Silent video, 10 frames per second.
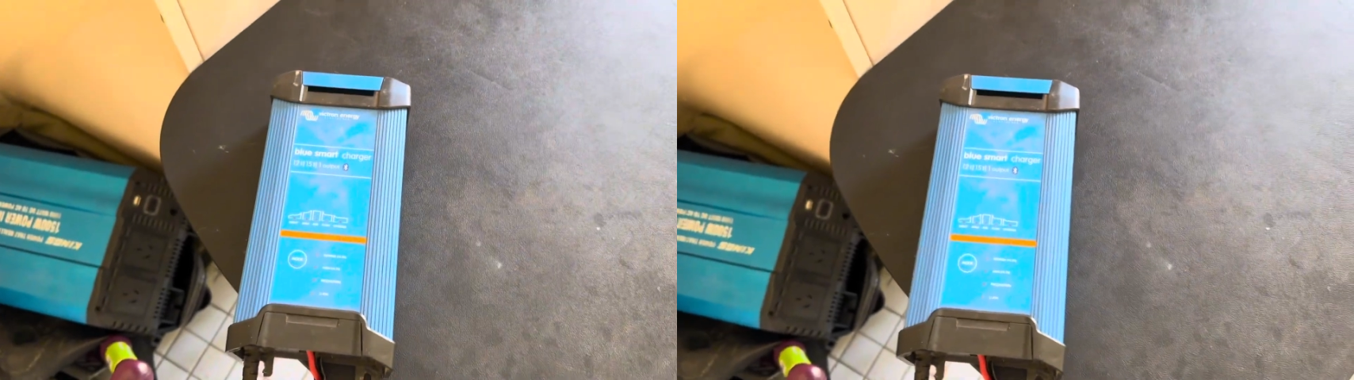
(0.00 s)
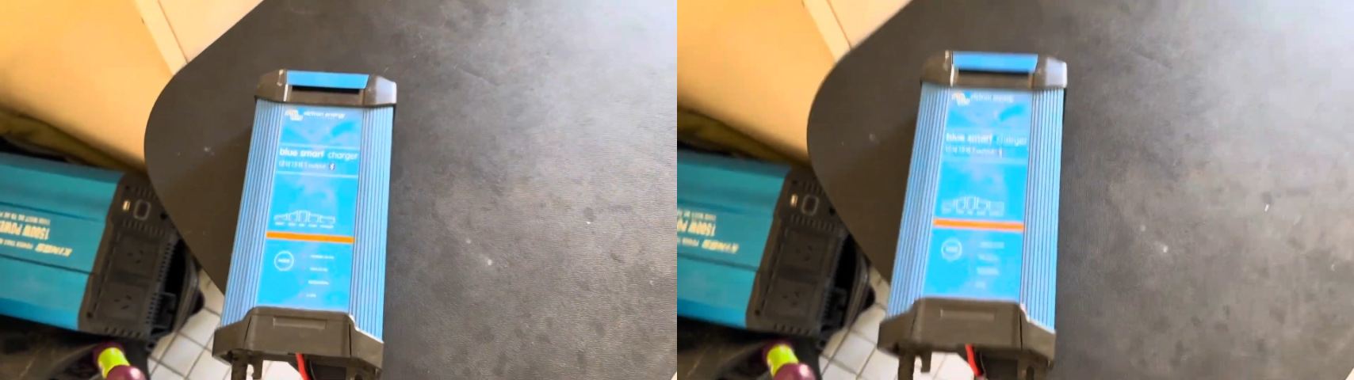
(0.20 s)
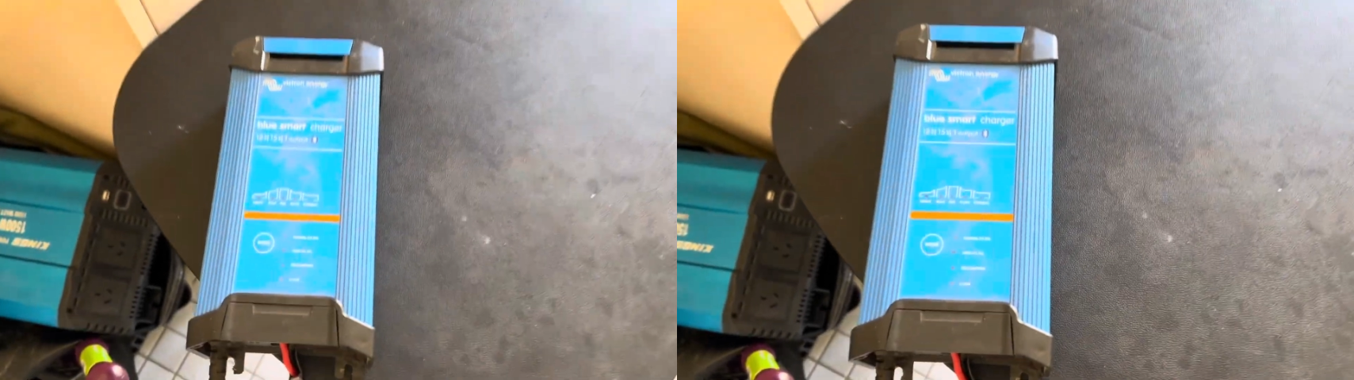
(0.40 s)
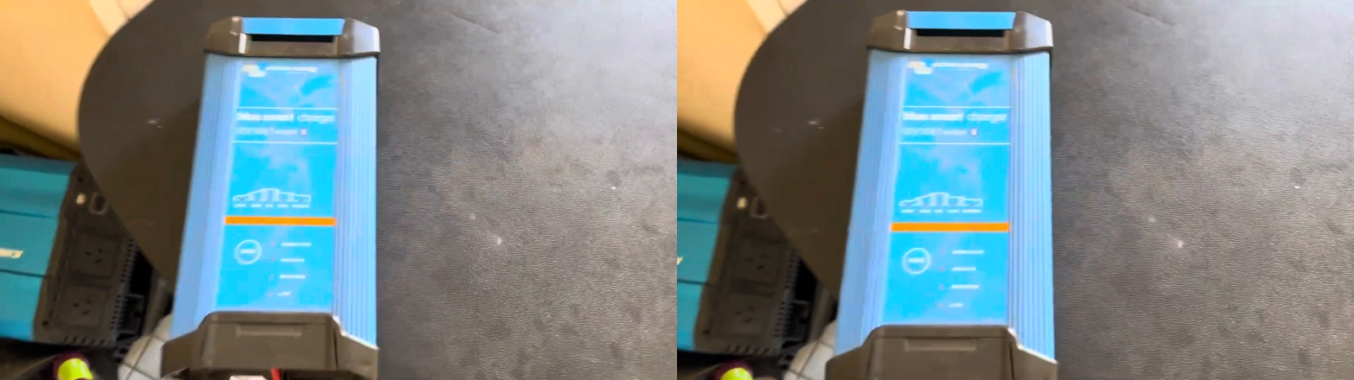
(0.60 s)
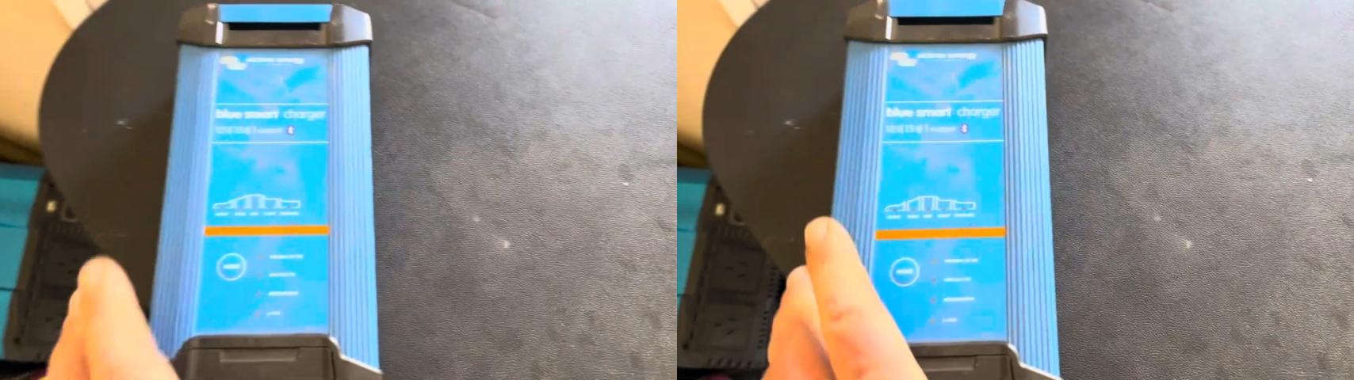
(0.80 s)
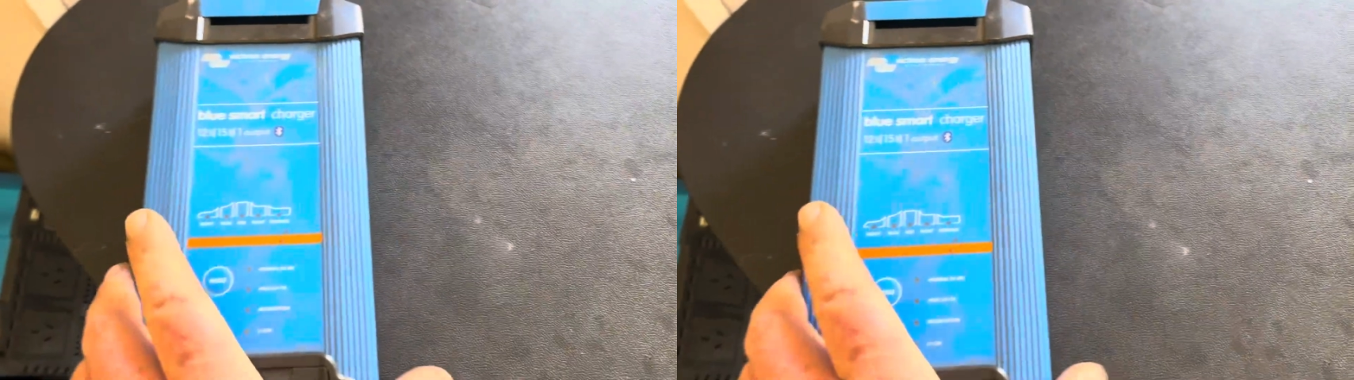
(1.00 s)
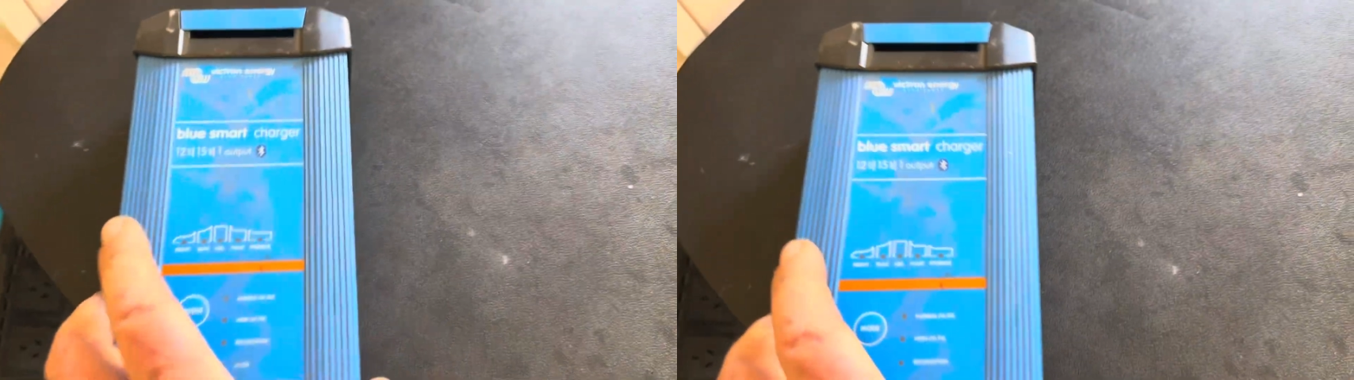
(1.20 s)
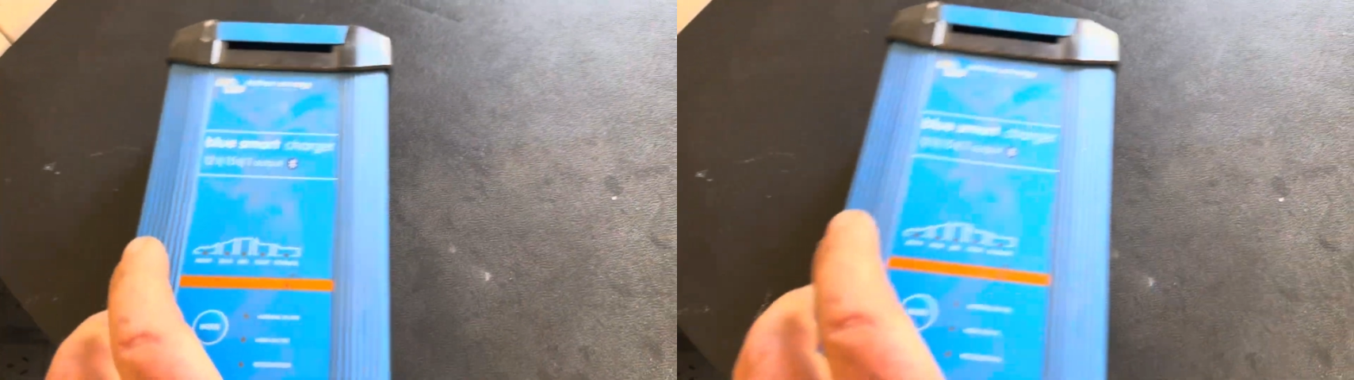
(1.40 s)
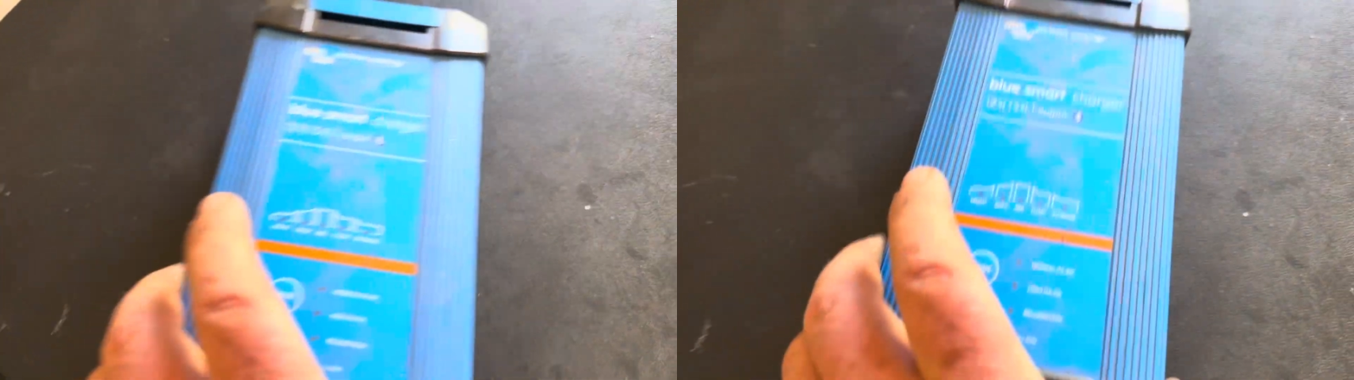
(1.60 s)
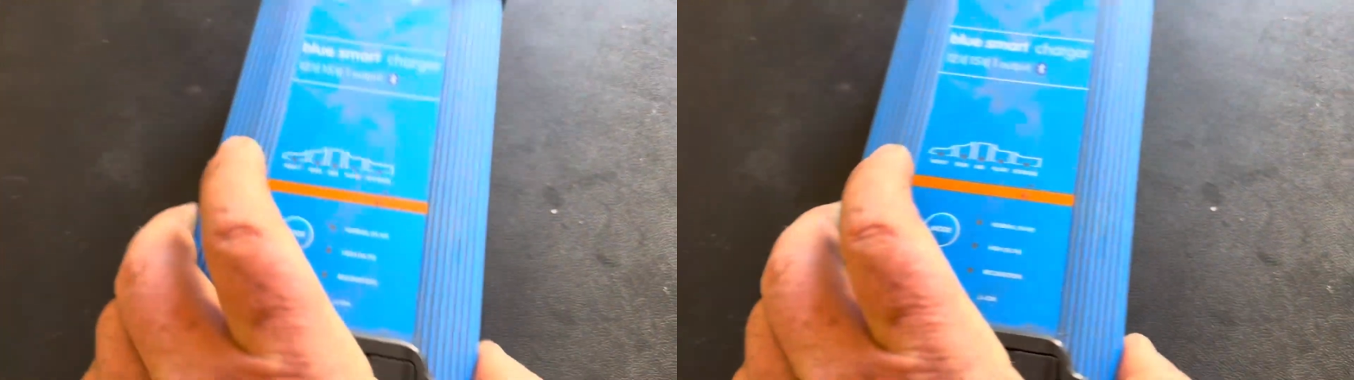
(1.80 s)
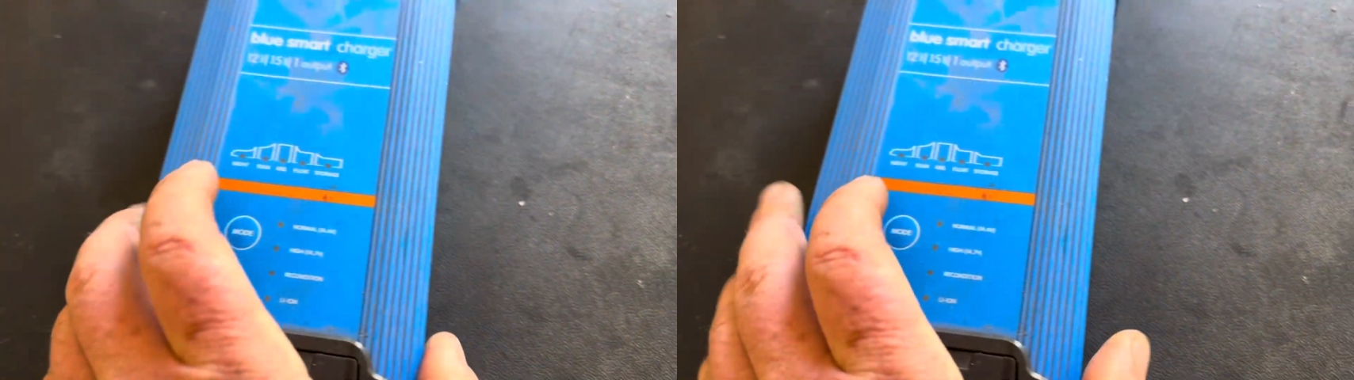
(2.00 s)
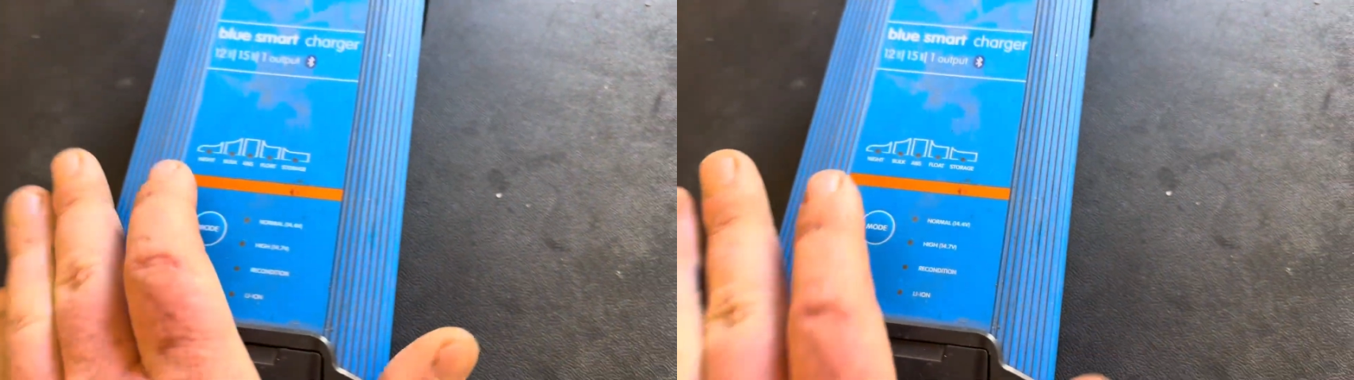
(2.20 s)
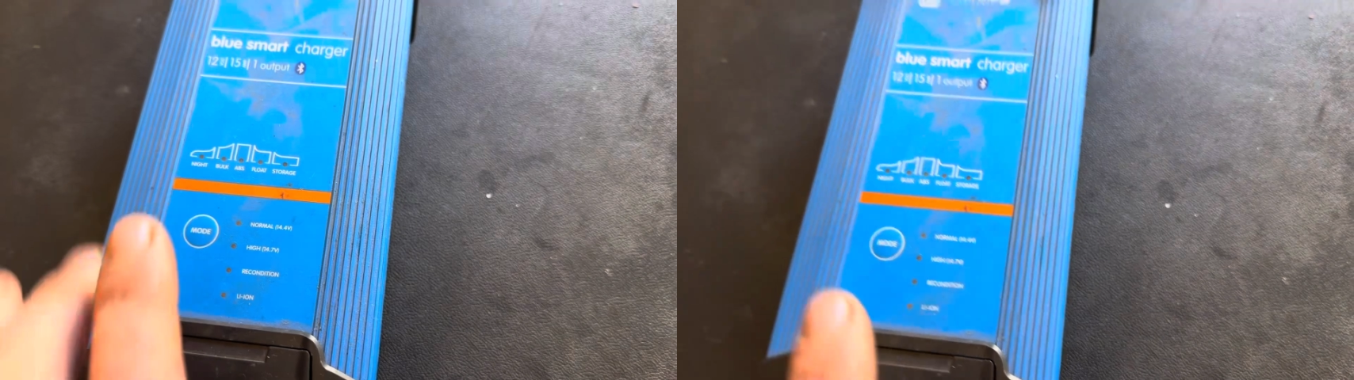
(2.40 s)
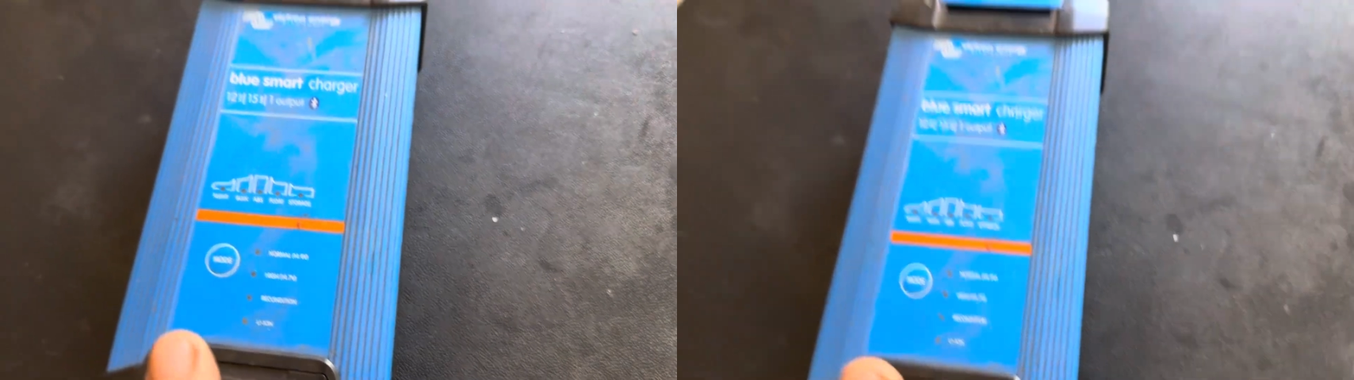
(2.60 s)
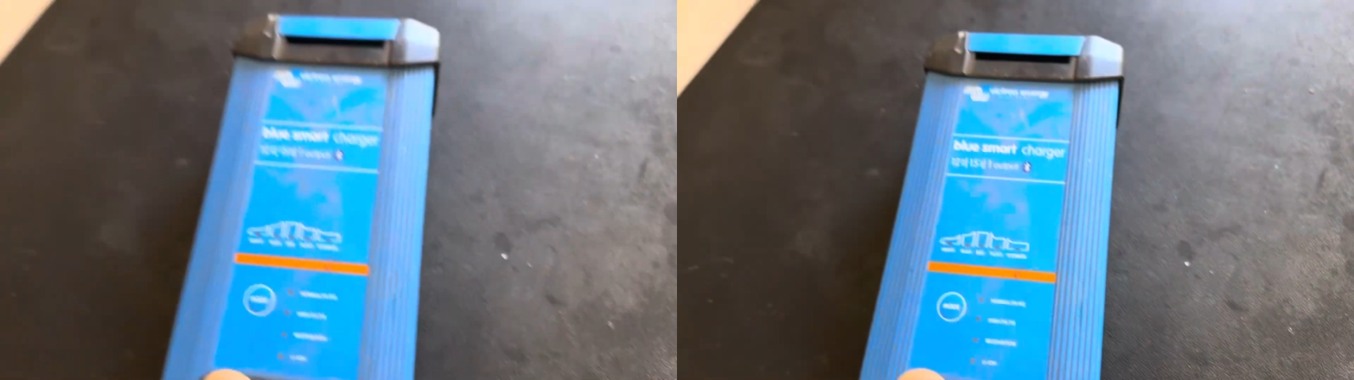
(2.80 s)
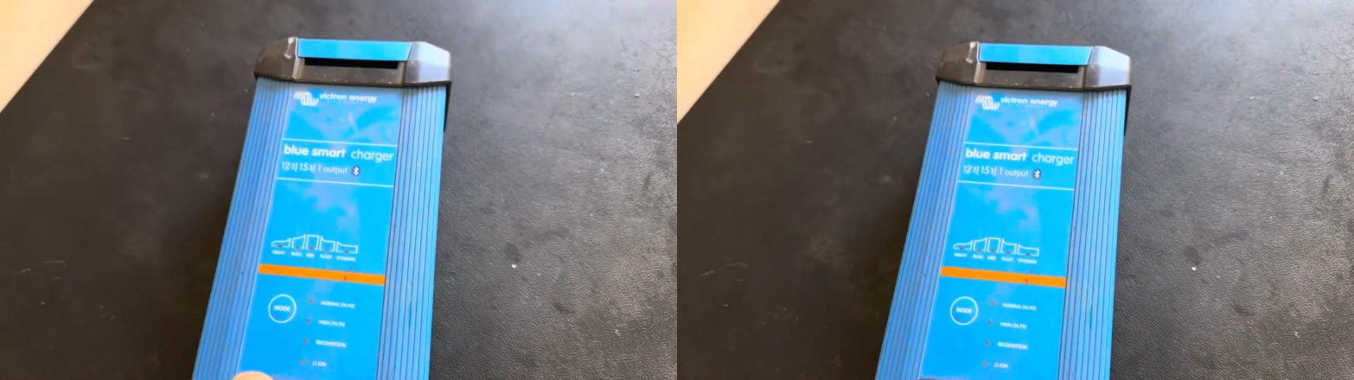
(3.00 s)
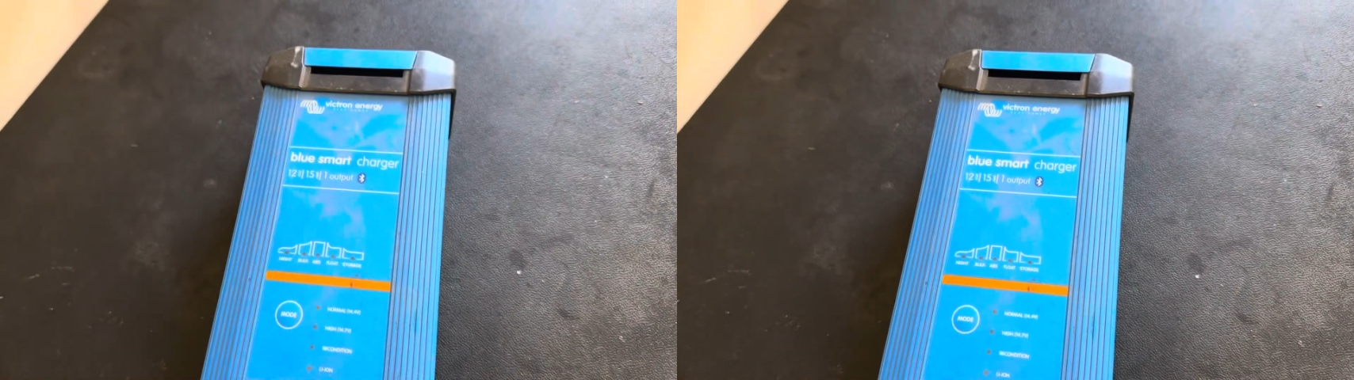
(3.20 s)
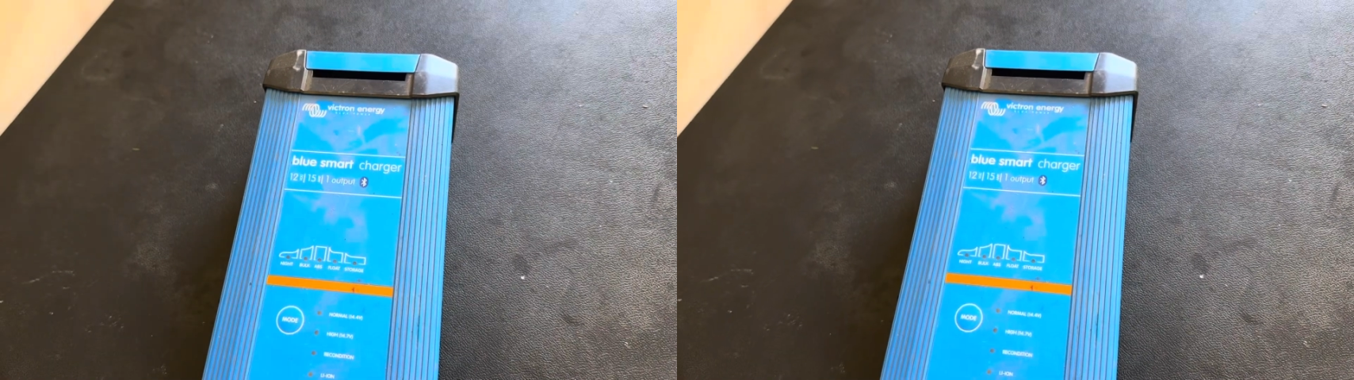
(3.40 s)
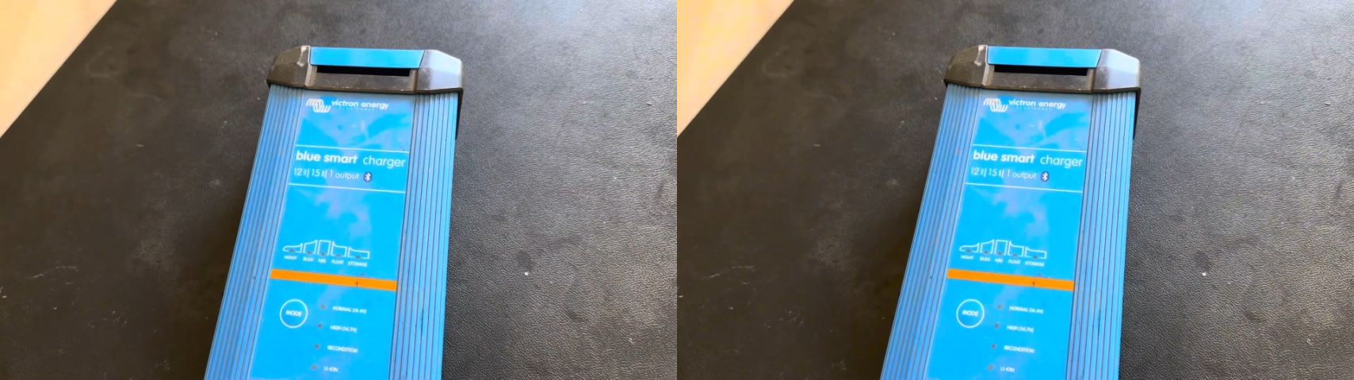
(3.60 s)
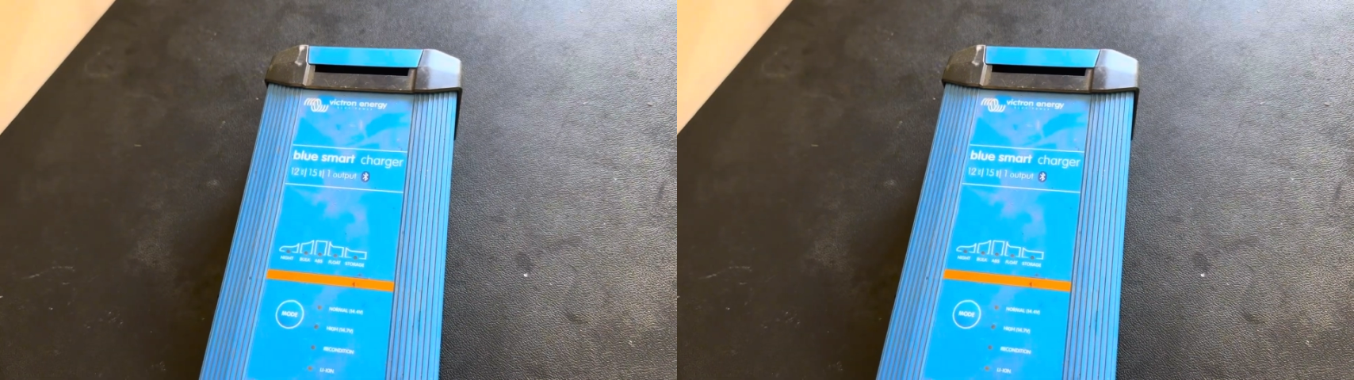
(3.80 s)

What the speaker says: No face is visible, so there are no lips to read.